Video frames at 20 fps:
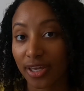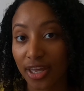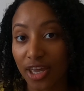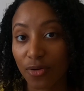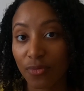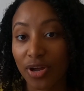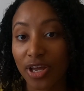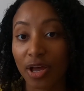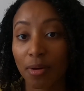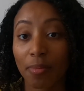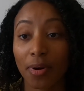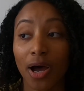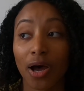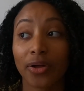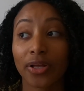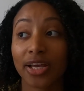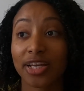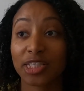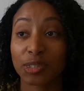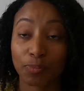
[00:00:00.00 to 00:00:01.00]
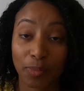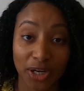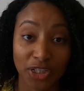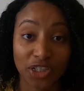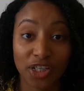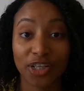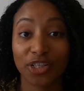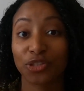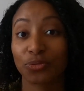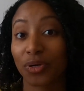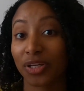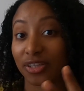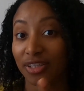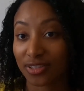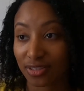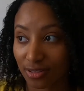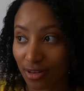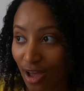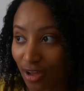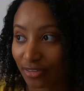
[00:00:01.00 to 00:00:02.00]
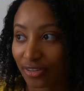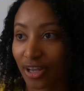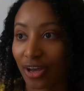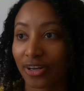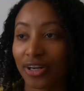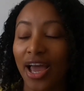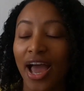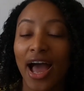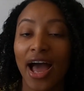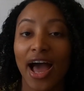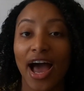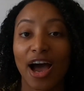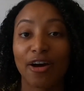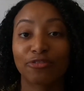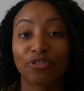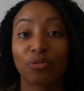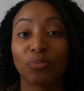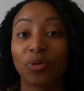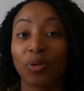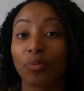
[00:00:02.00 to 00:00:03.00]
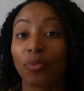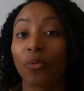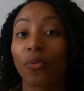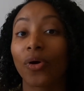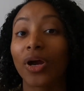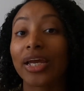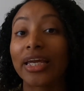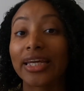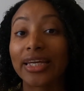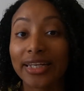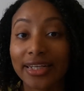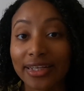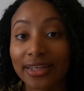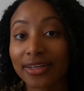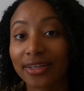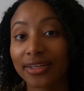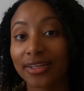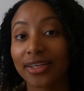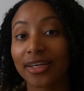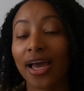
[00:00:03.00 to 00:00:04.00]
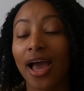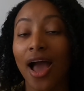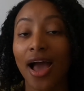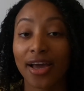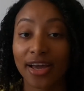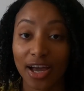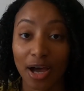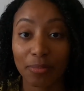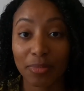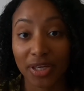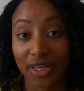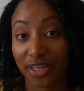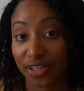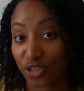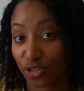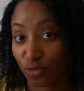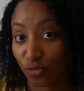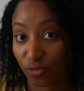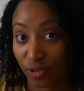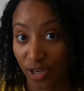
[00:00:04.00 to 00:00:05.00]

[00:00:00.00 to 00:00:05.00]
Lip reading: hearing about, especially during this lockdown after people were illegally coming into